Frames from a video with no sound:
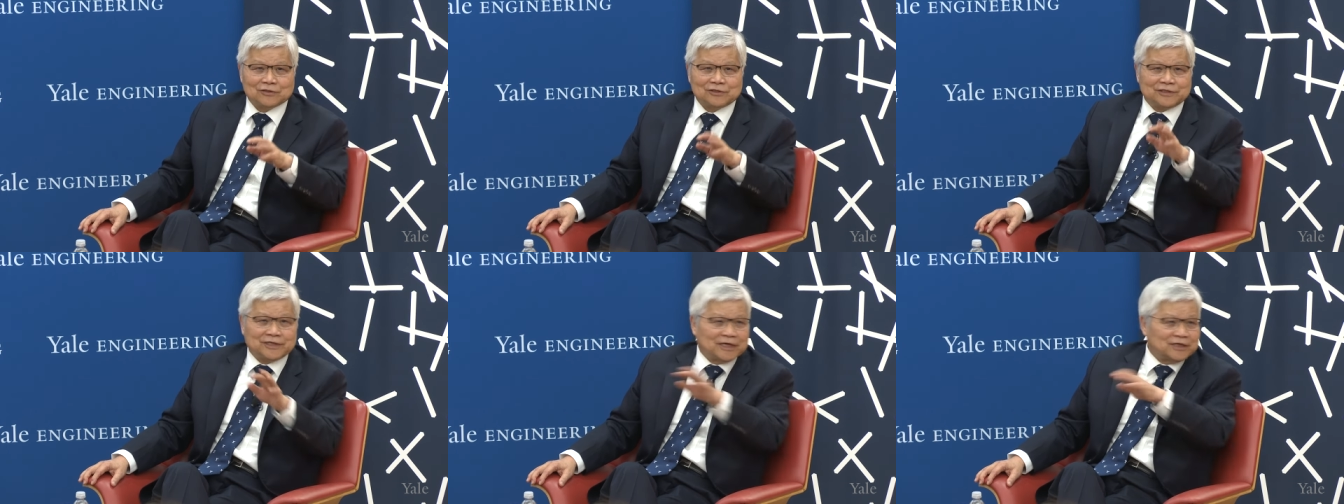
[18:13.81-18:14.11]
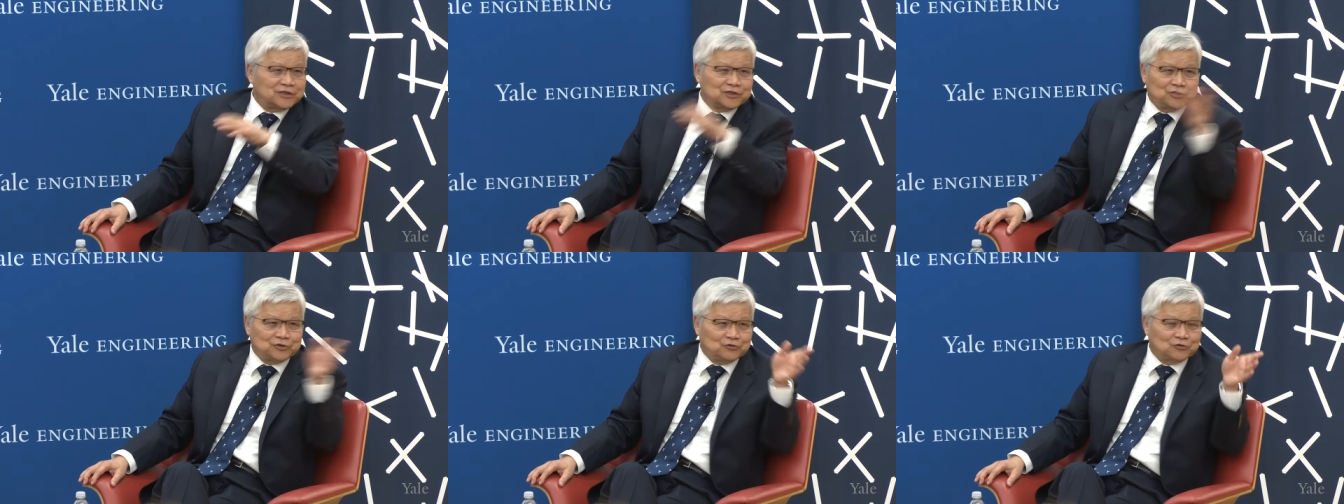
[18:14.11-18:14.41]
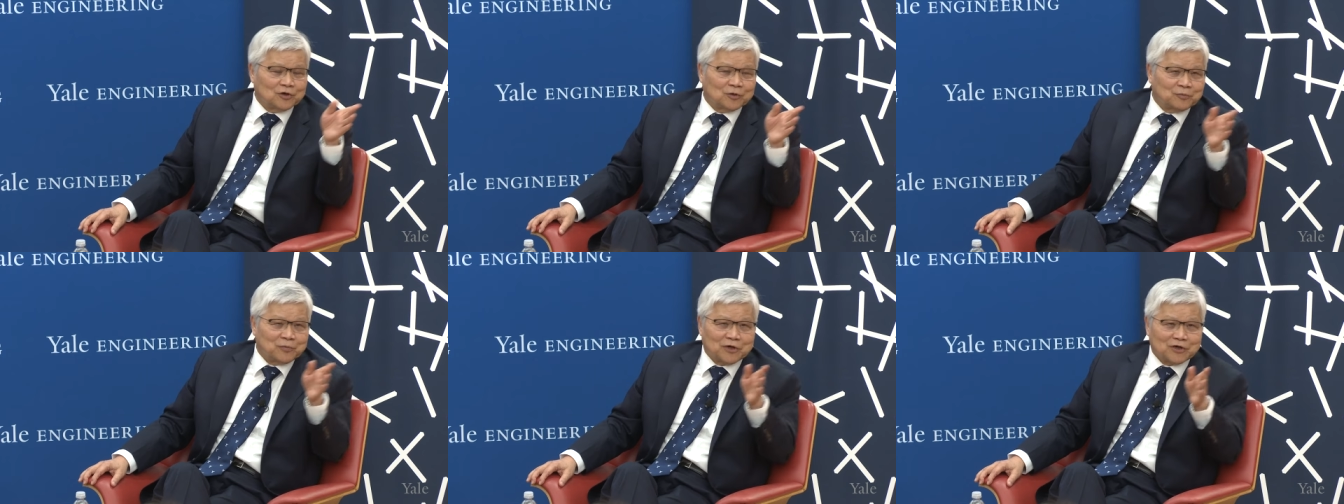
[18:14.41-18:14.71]
change
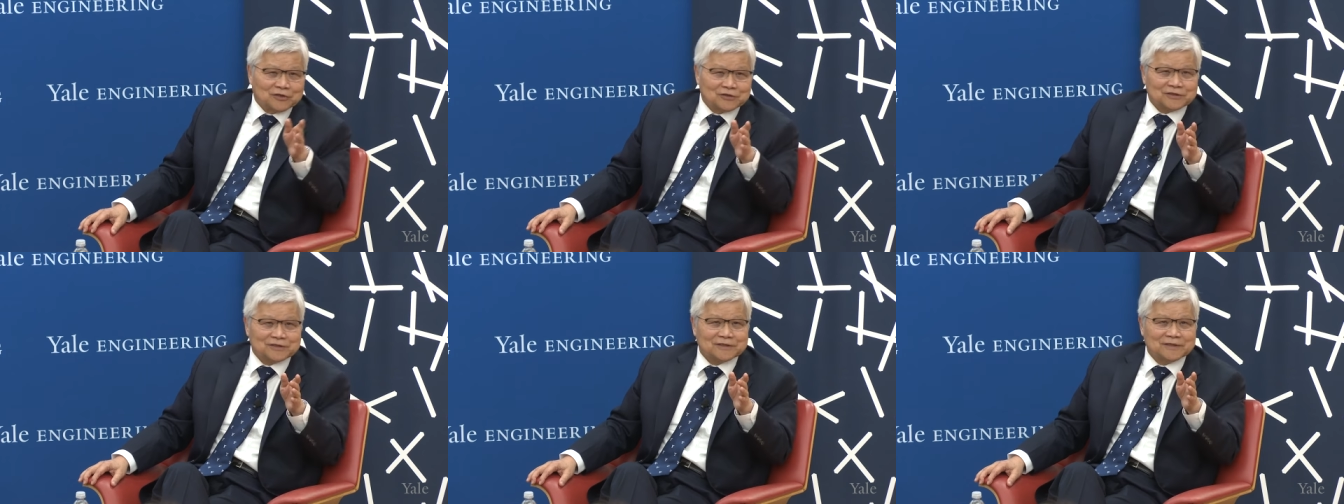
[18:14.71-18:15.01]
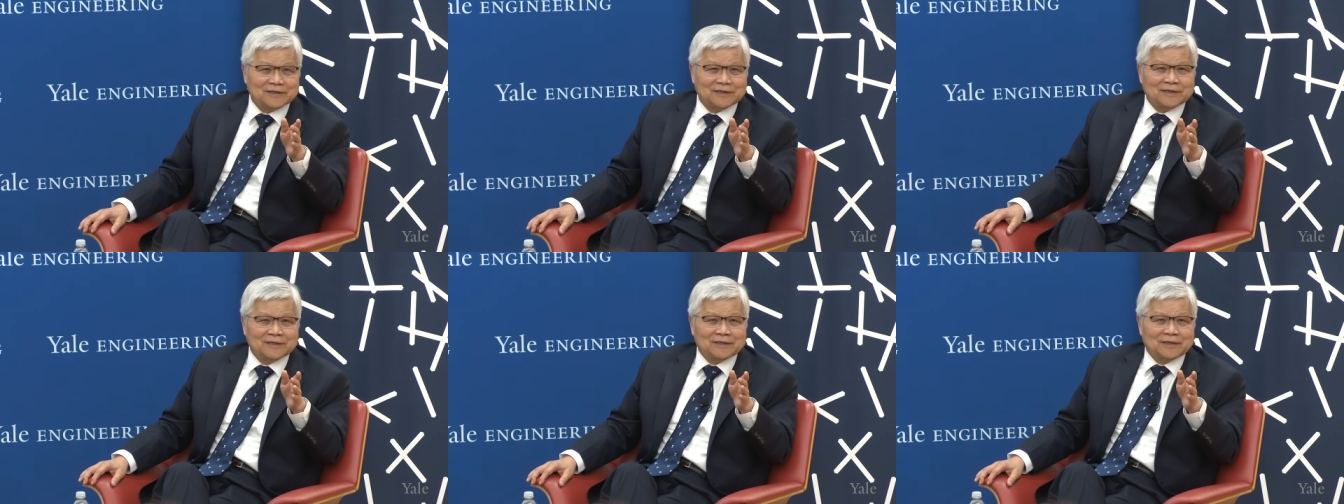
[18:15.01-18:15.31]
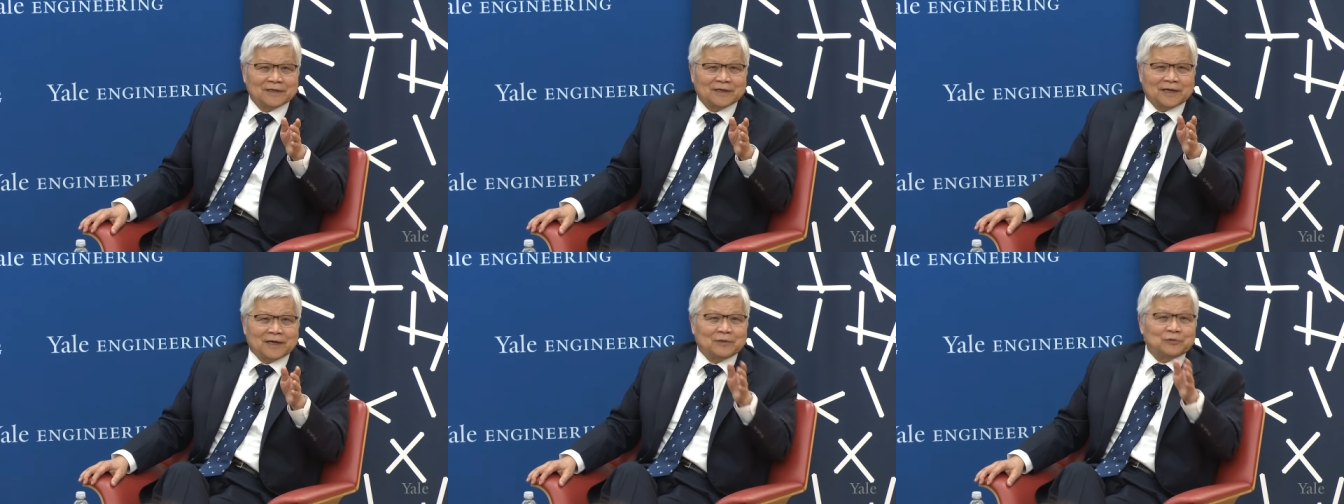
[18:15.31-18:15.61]
your boss.
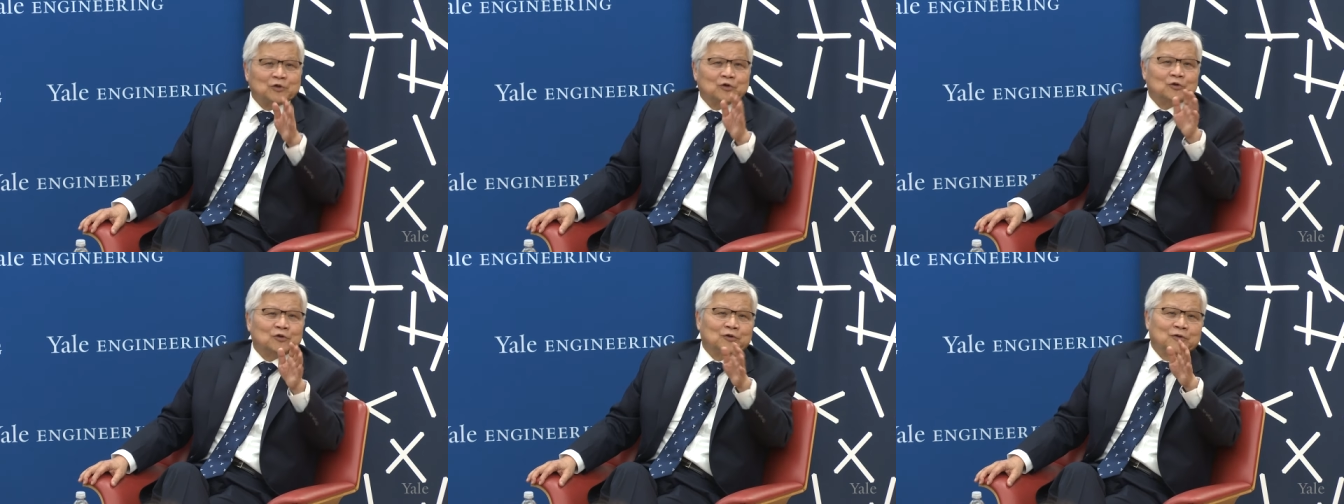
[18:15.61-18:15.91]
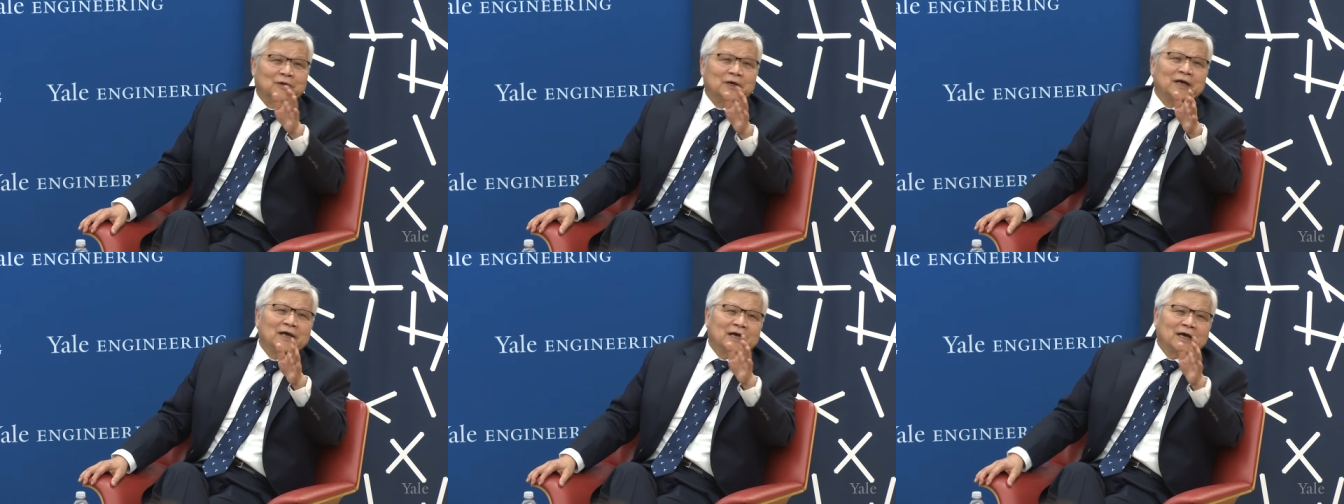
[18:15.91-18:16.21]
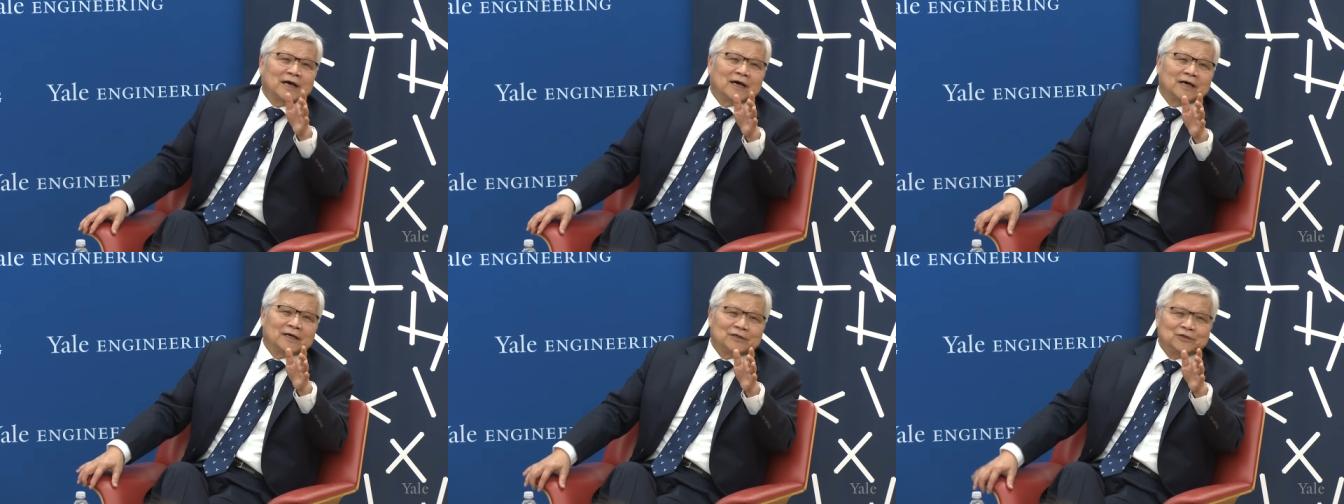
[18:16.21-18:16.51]
I don't know,
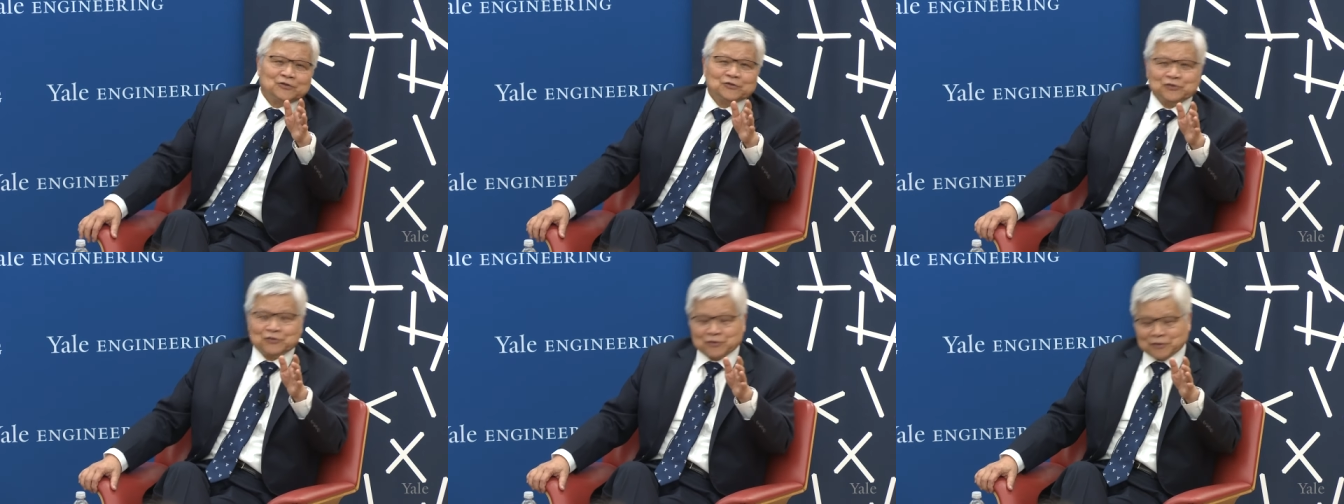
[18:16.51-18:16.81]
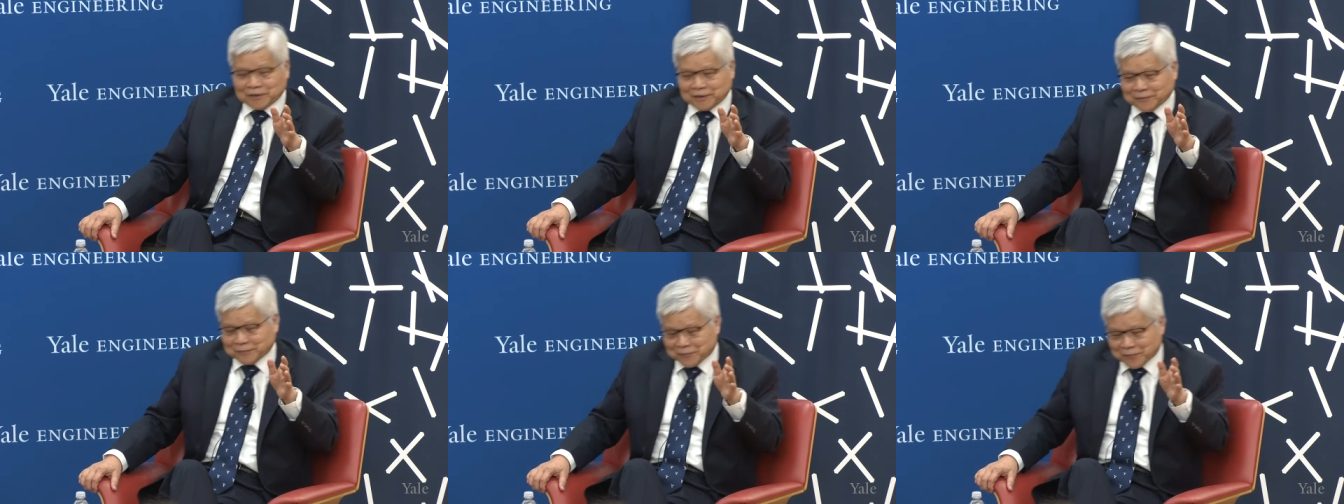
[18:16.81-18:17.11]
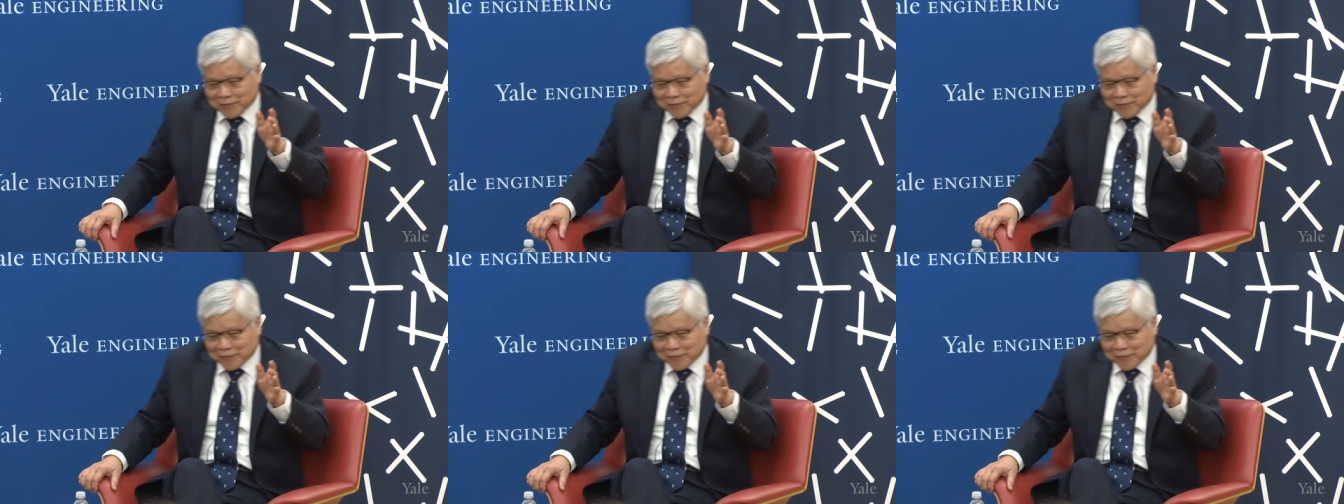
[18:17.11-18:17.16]
uh, usually.